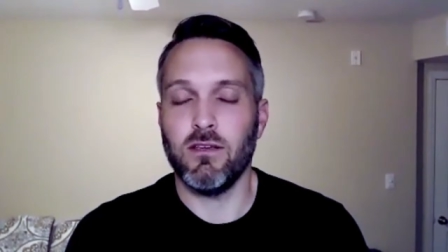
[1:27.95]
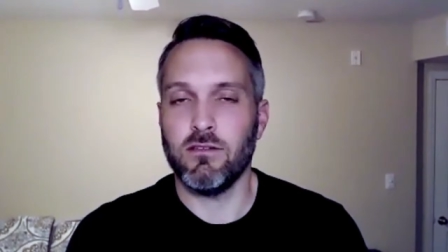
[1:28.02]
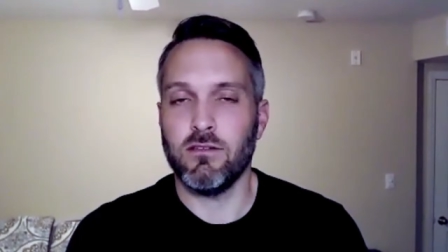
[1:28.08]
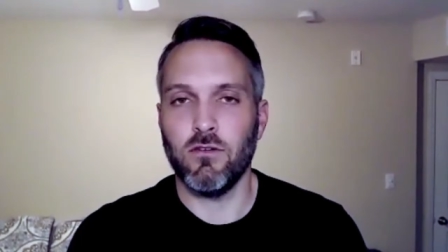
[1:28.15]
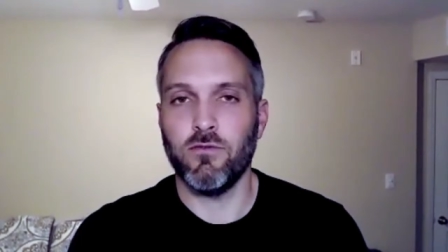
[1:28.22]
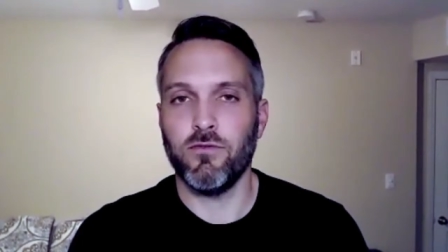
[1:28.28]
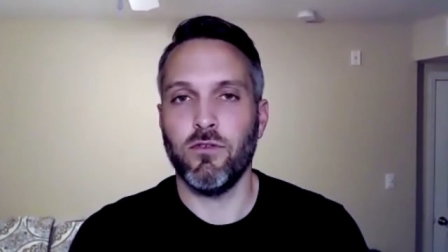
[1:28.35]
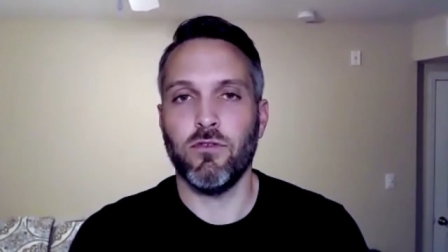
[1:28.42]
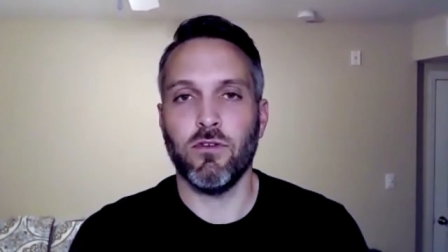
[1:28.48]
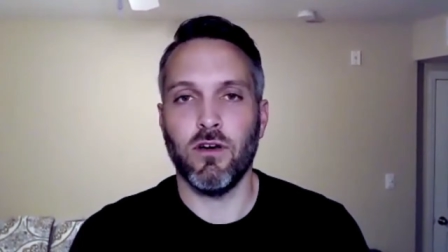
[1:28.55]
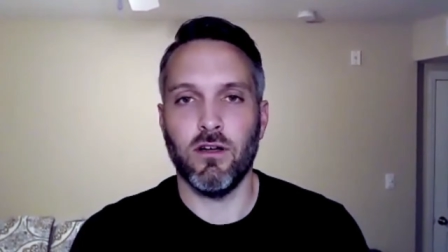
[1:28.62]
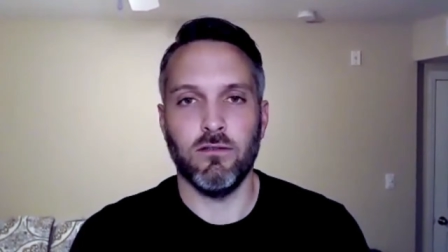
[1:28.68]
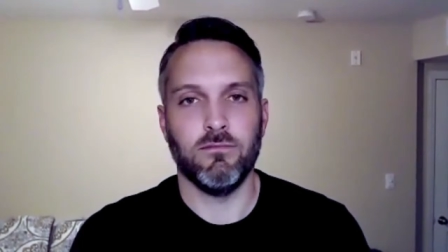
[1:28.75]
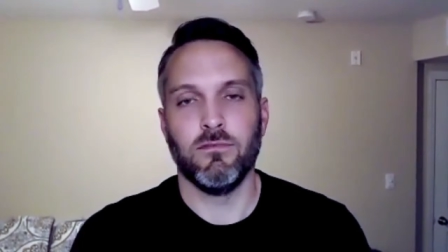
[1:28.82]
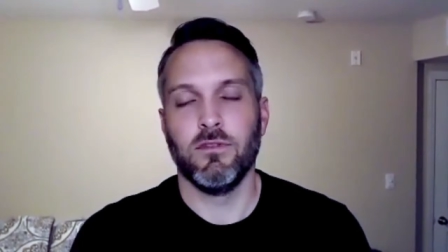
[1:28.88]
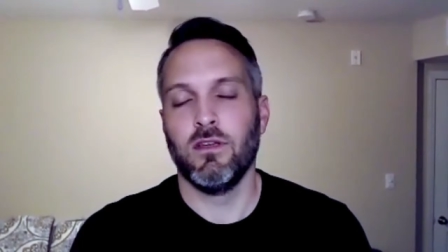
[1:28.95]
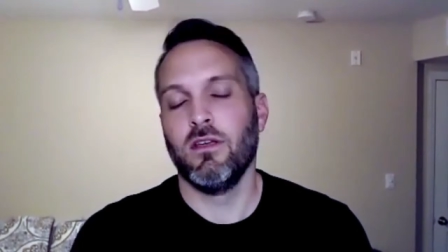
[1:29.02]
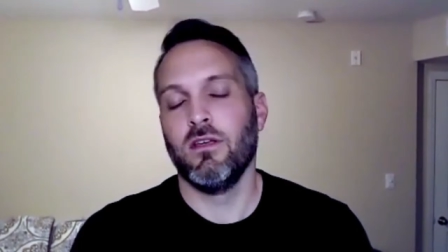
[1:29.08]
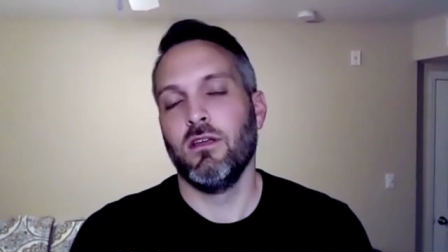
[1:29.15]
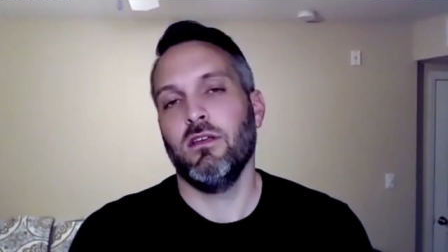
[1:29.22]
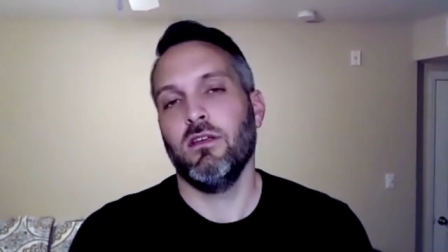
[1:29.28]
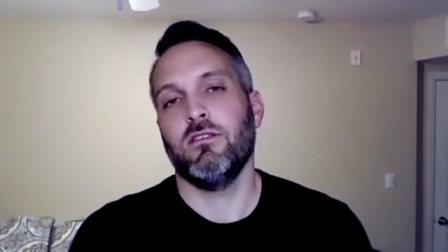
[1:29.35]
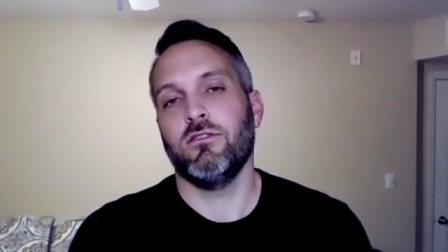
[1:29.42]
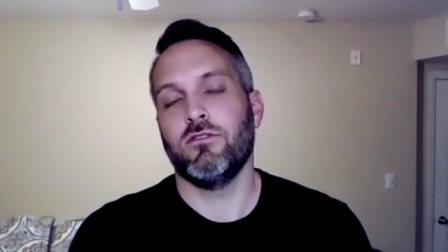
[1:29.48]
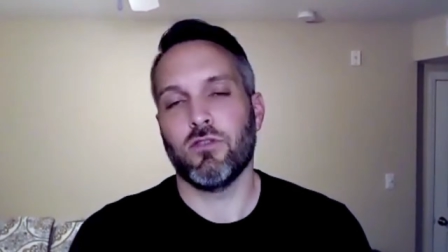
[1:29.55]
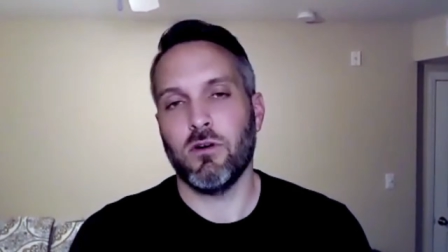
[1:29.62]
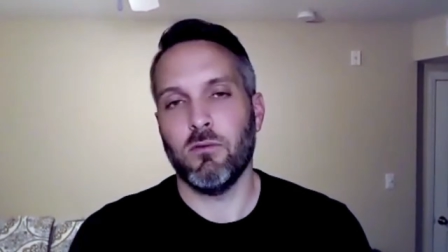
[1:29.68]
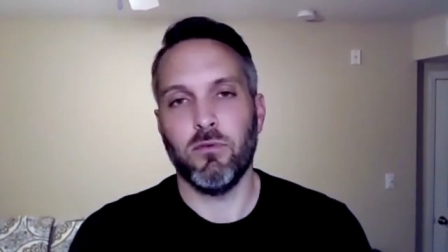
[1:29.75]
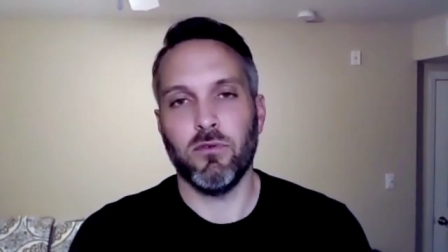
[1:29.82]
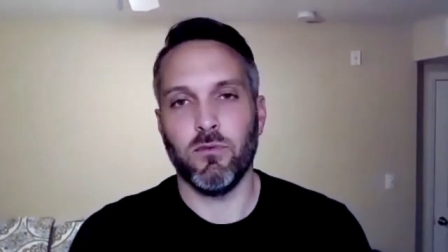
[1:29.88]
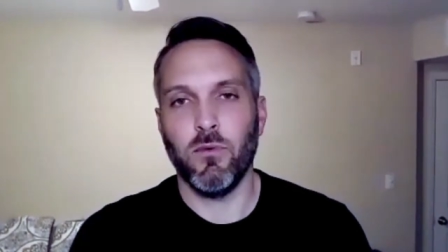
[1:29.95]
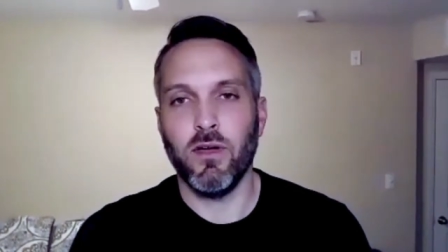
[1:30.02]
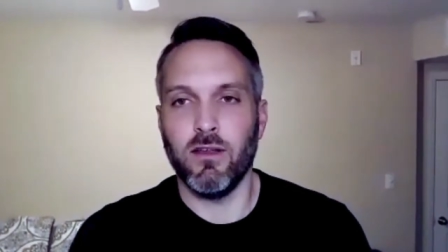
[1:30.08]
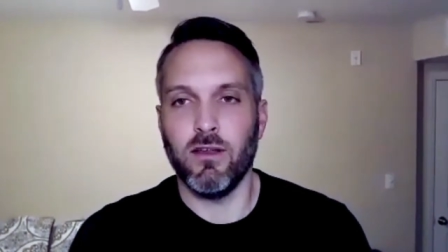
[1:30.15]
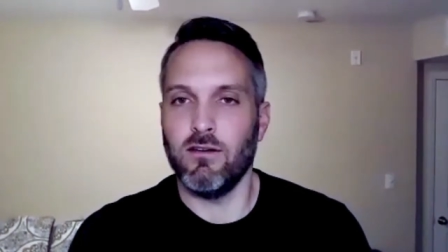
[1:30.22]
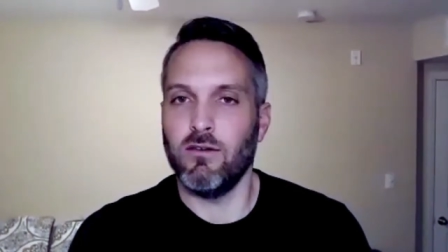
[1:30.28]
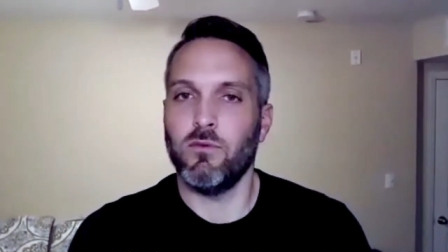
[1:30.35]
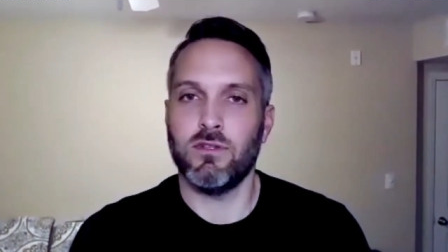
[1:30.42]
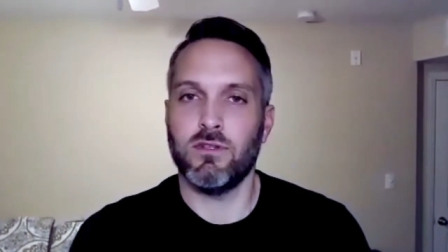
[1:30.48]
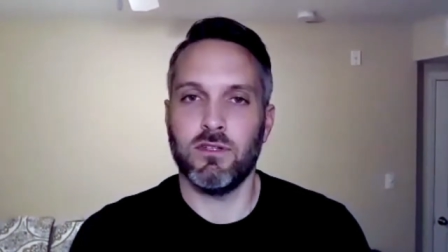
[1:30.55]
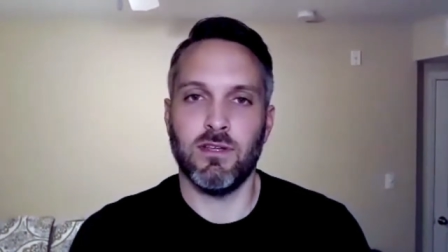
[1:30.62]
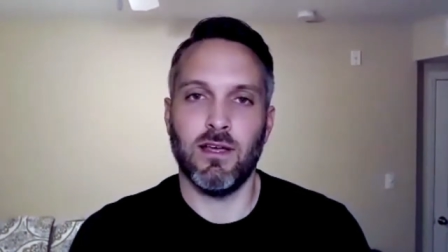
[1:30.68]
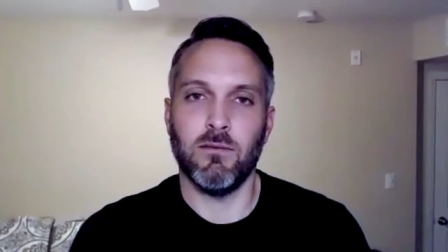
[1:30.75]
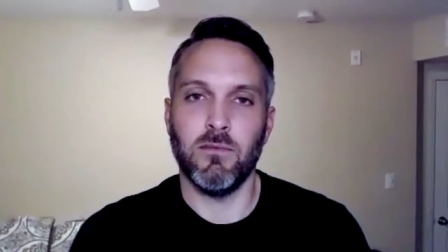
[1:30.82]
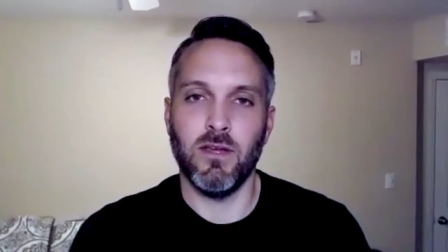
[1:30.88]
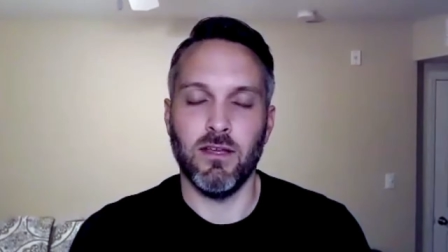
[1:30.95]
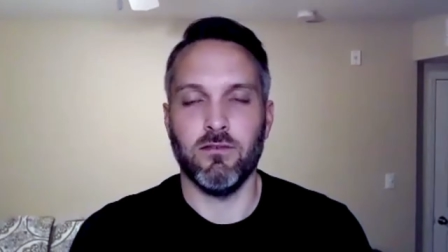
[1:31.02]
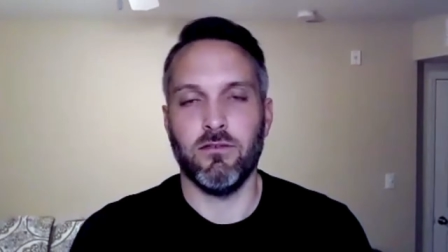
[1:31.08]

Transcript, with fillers: So if you thought Trump would win, what does that mean?